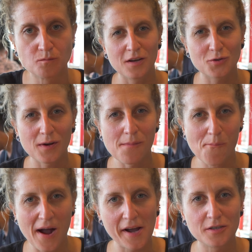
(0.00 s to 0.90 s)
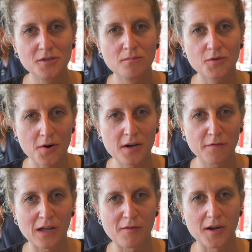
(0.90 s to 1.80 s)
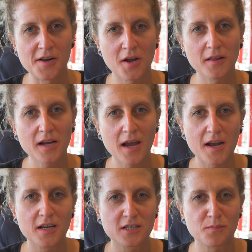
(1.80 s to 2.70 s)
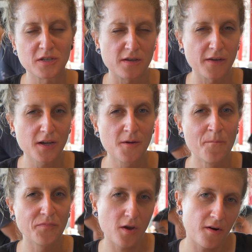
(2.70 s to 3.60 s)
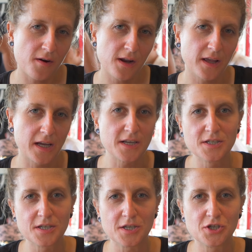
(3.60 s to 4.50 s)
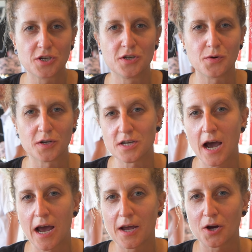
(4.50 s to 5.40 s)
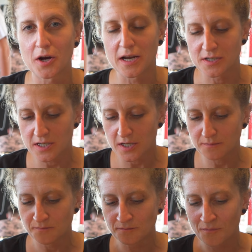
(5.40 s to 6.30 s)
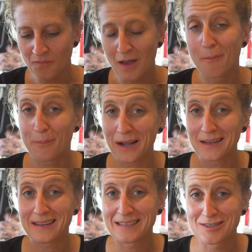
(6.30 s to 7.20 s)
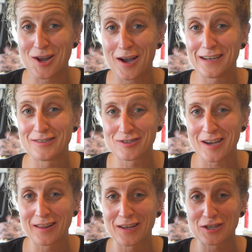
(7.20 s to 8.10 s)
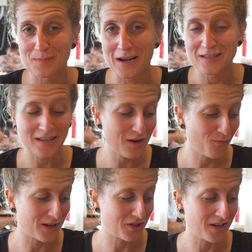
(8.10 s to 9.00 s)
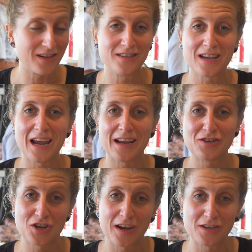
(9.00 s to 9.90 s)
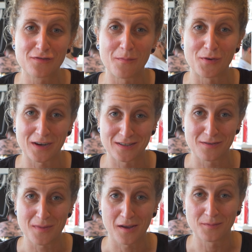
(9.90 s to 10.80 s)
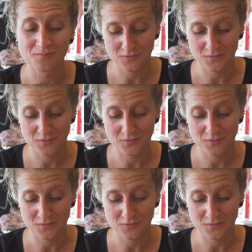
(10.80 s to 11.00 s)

It's quite a mild curry flavor, and not like any specific curry, like Indonesian or Thai or Indian, but it's not insanely spicy, which is a change from the rest of the meal.